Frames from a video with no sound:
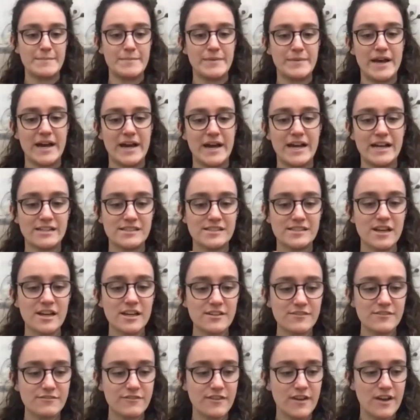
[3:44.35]
But as
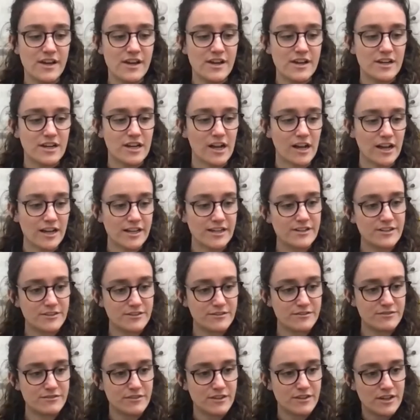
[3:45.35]
I've kind of